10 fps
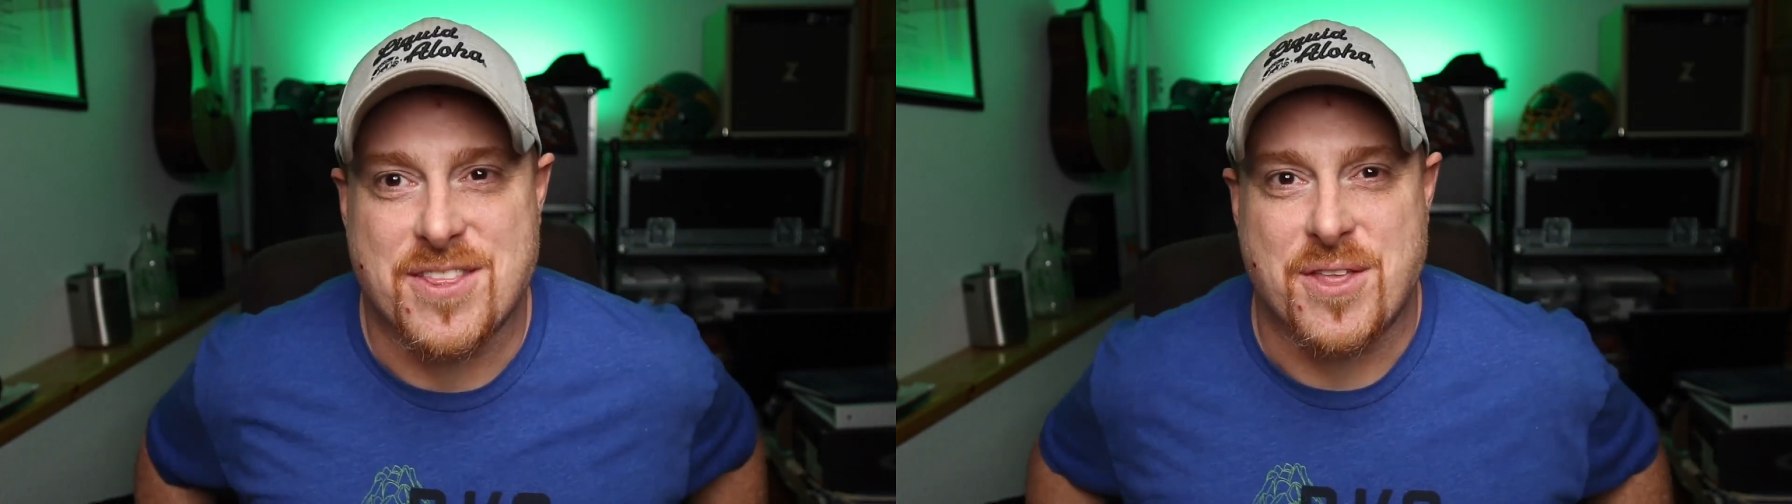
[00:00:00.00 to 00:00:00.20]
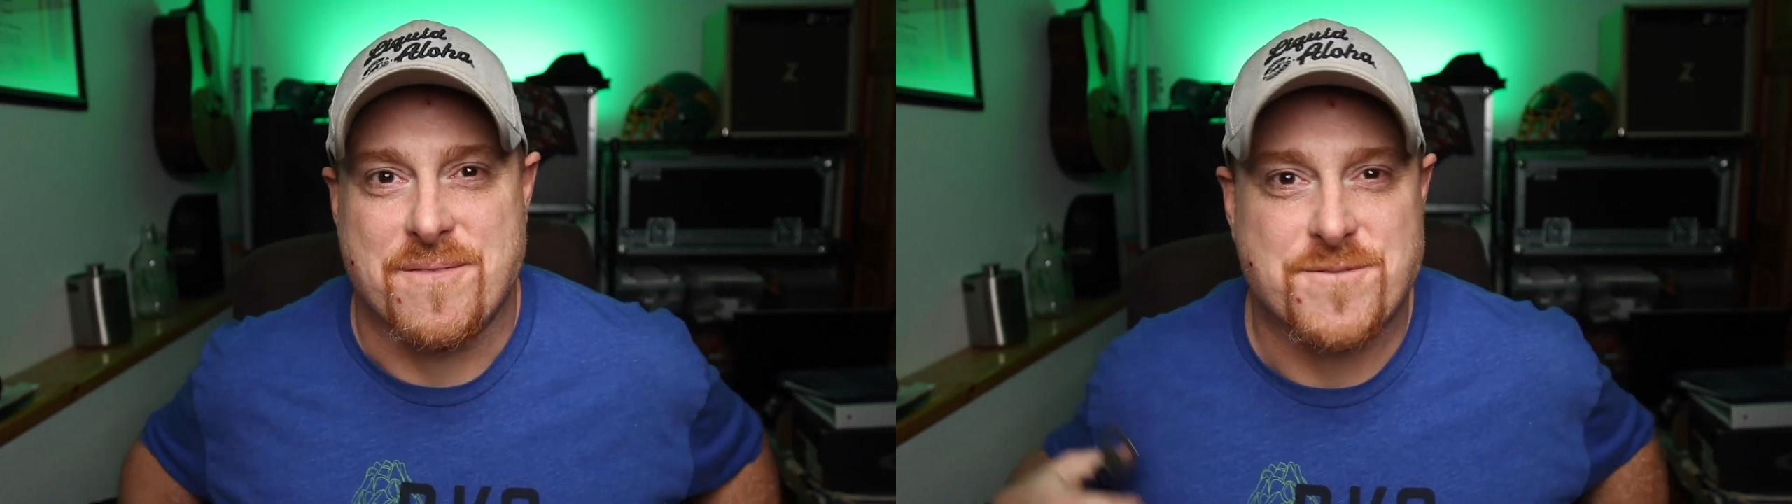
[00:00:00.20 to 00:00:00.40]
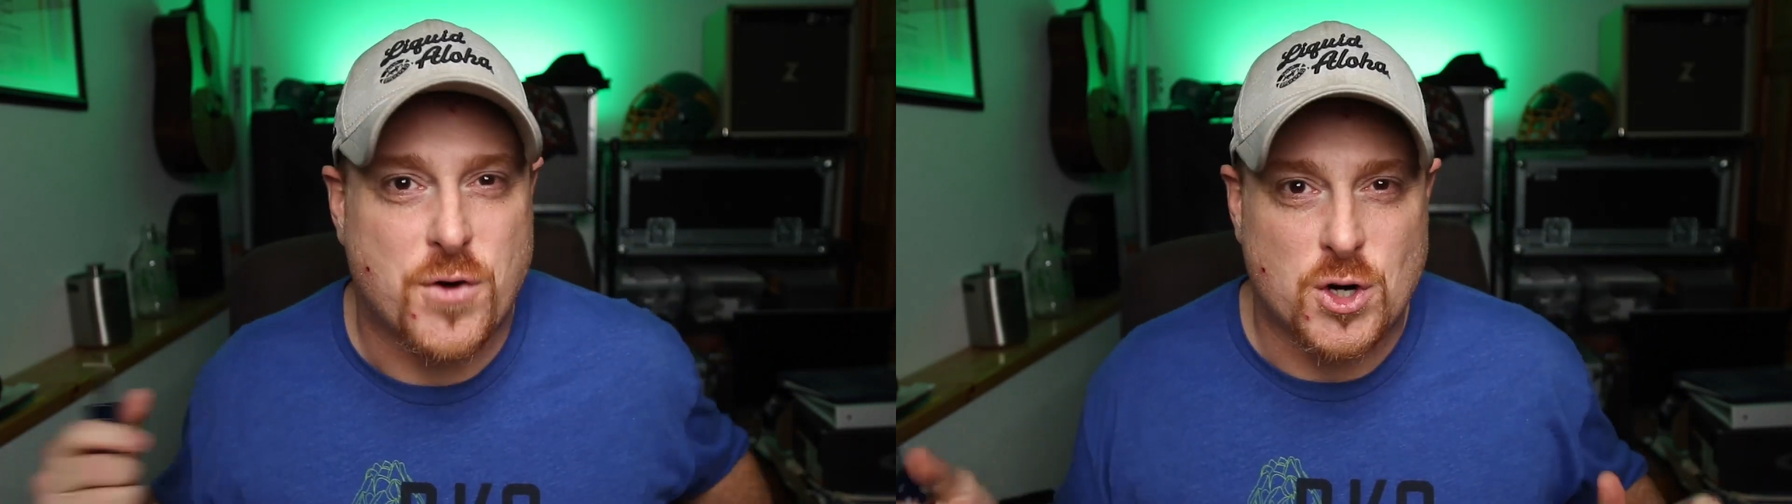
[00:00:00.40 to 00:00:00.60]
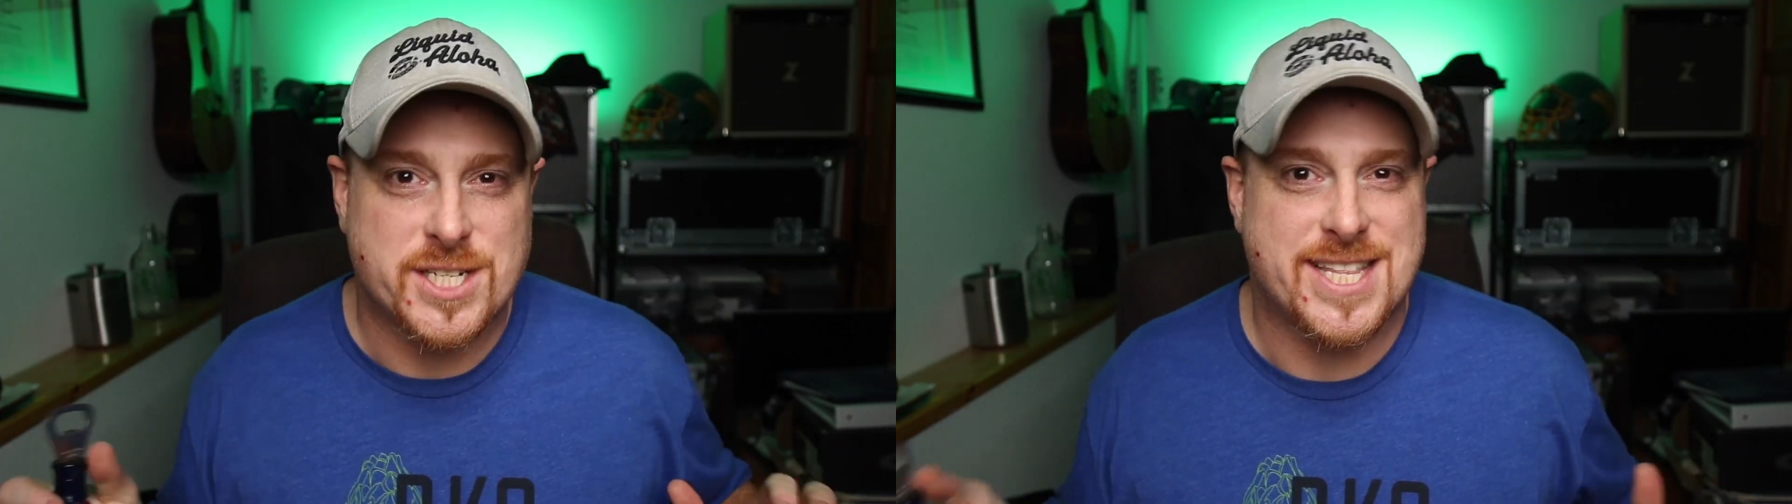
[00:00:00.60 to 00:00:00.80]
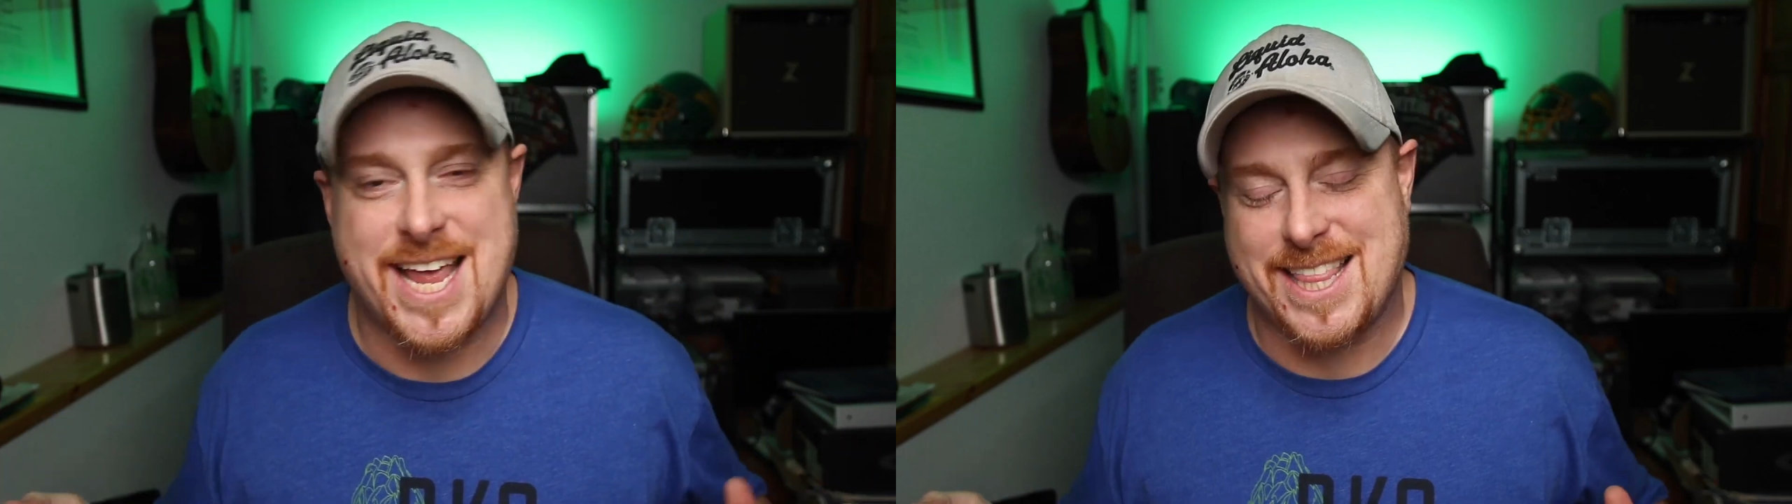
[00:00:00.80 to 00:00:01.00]
the
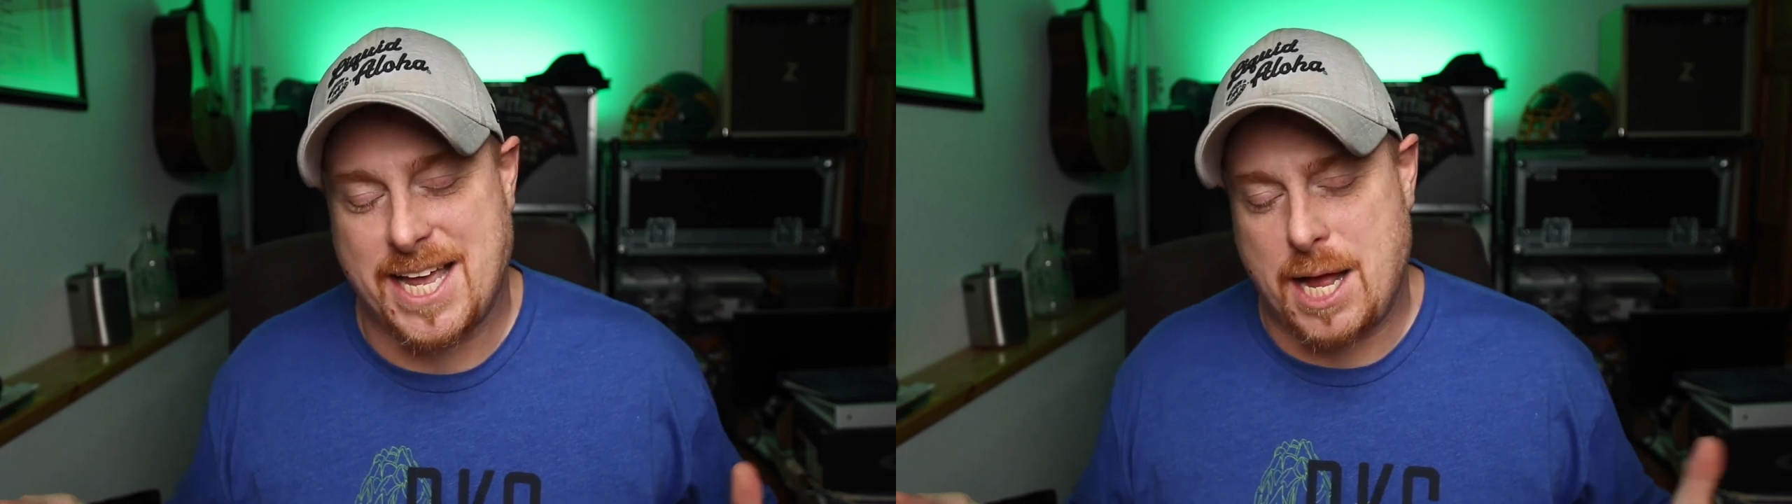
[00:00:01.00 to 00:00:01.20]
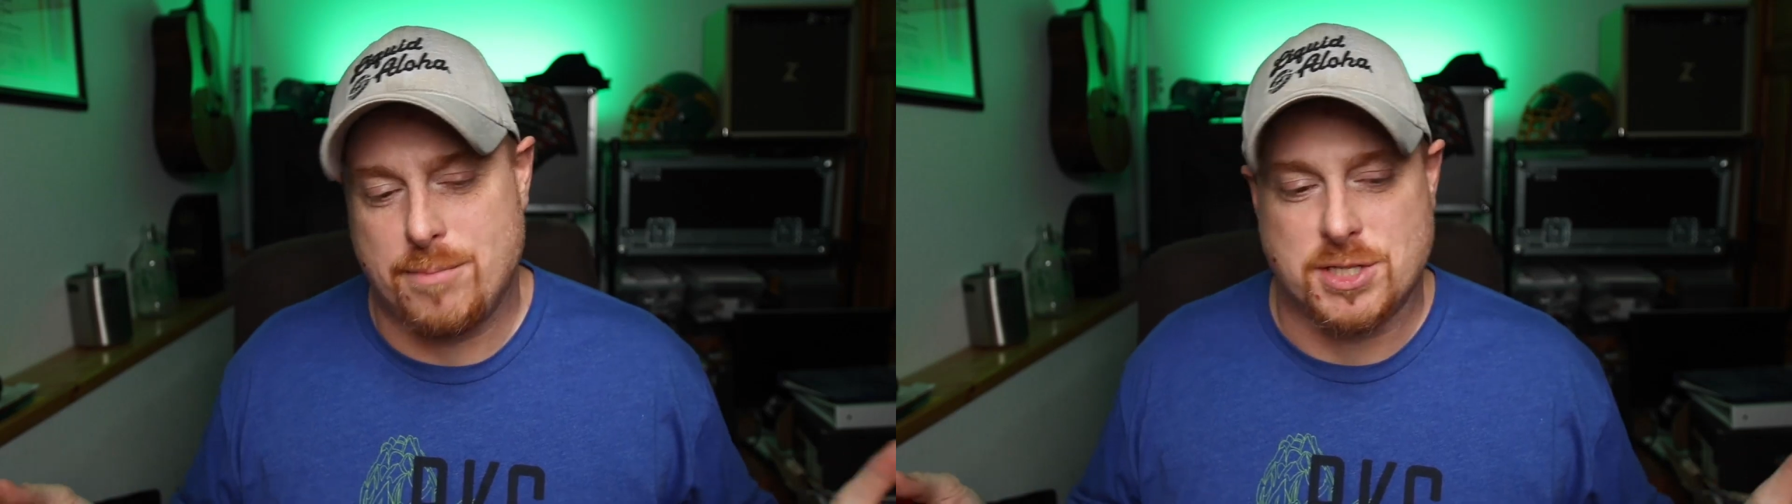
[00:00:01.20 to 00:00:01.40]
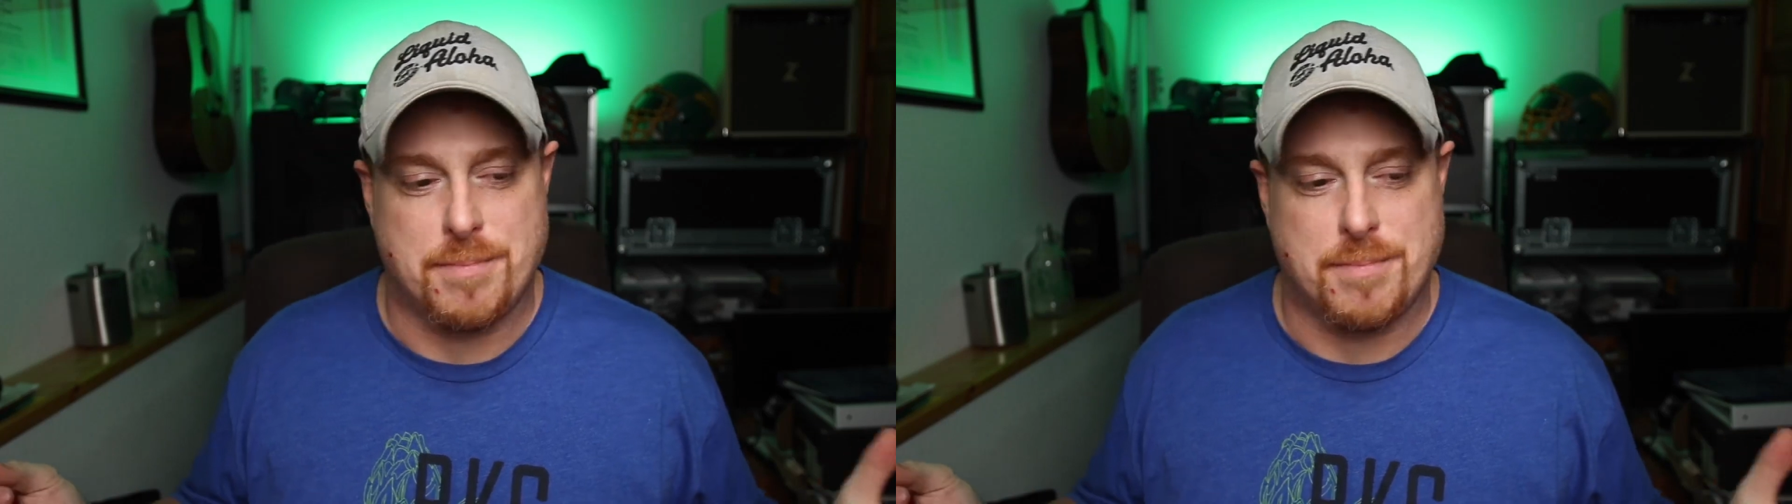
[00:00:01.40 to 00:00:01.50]
first thing that comes